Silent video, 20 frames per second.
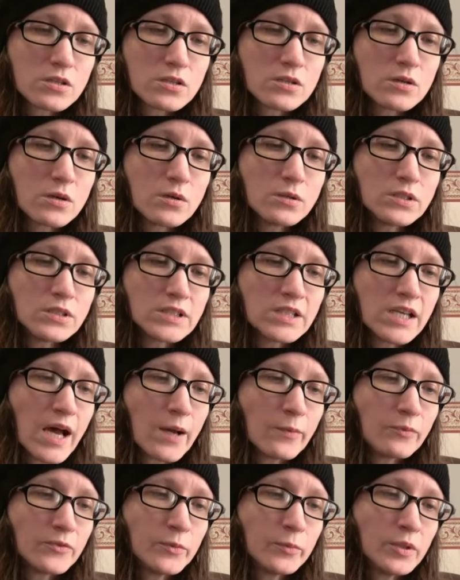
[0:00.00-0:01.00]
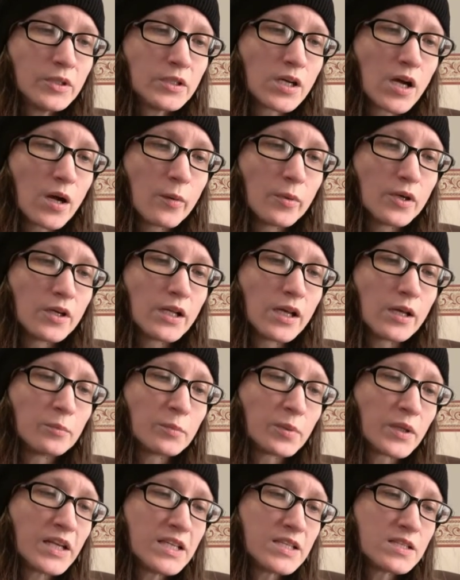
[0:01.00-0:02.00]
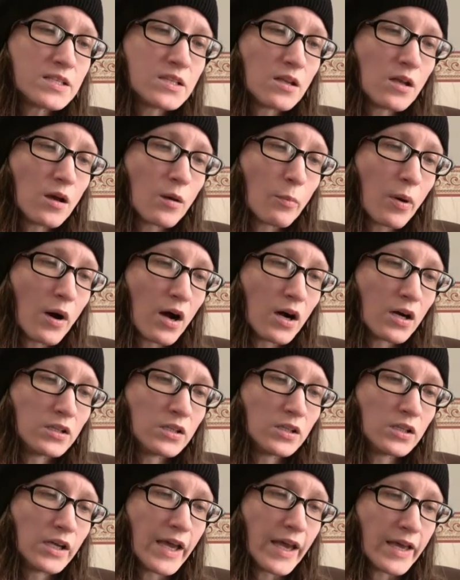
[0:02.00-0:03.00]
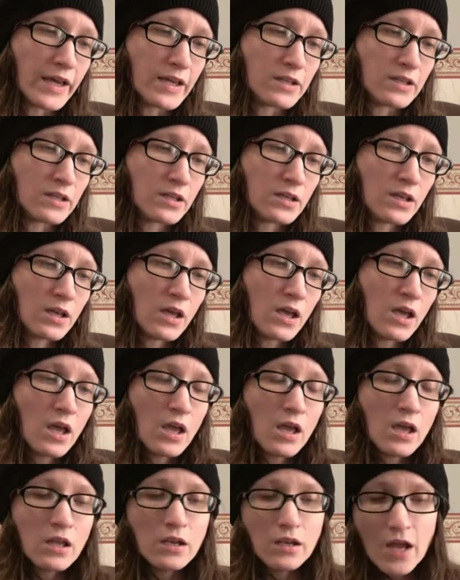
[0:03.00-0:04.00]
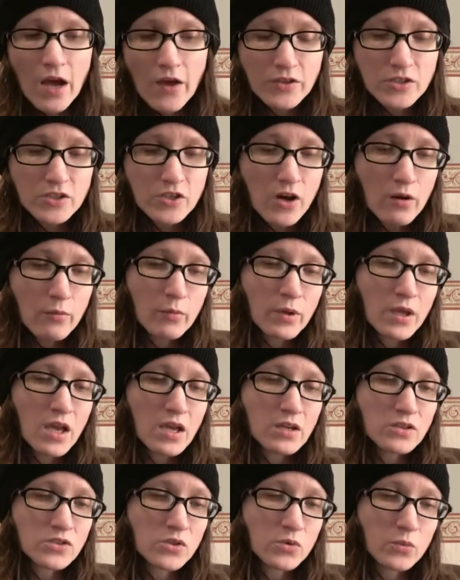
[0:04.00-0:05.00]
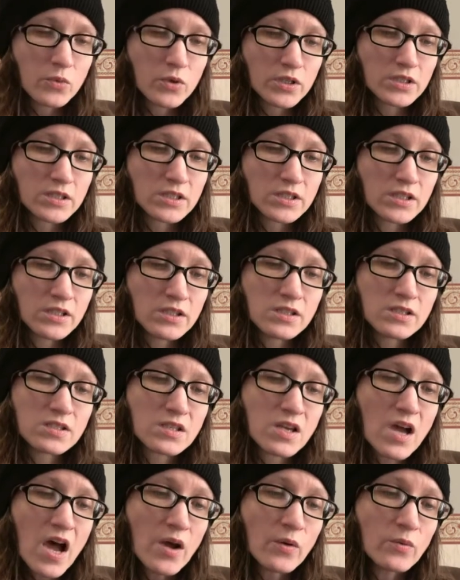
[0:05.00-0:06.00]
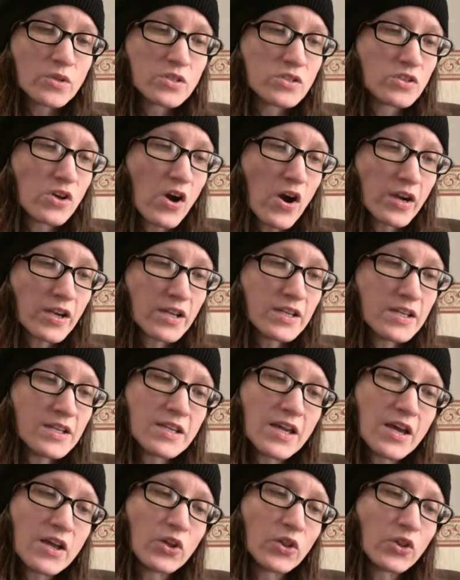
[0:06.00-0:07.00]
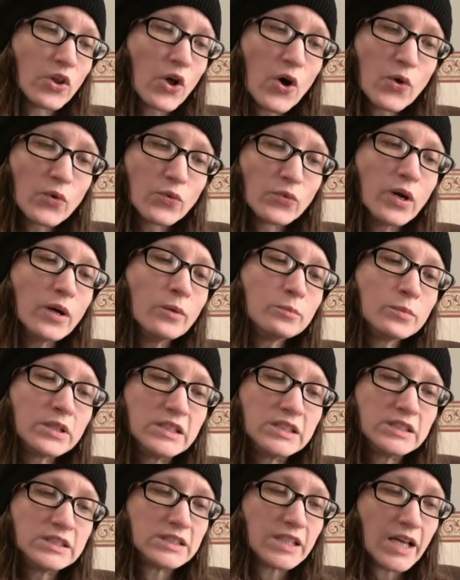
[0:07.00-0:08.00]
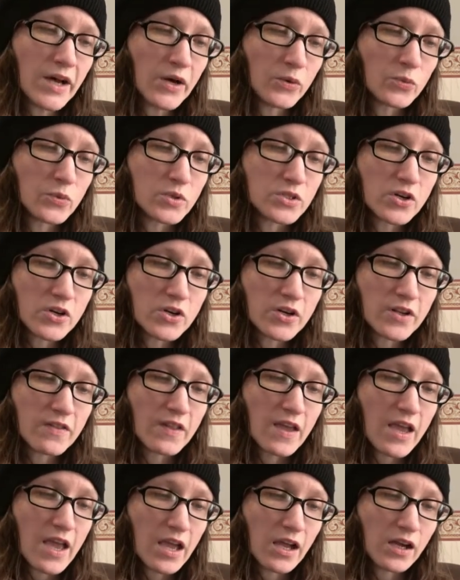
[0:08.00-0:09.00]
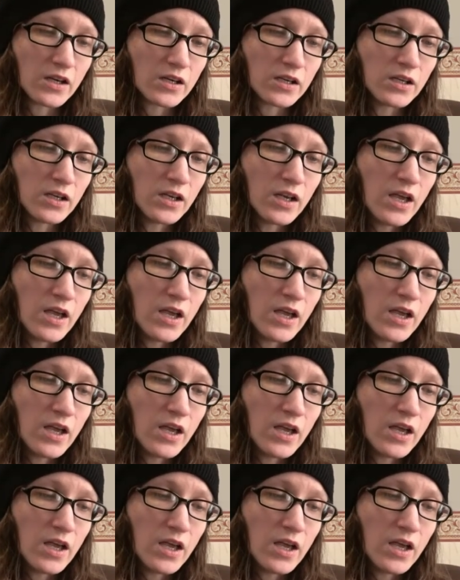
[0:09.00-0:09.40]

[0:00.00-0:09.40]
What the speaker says: the golden cap from her cupboard and placed it upon her head. Now the charm began to work. The sky was darkened, and a low rumbling sound was heard in the air.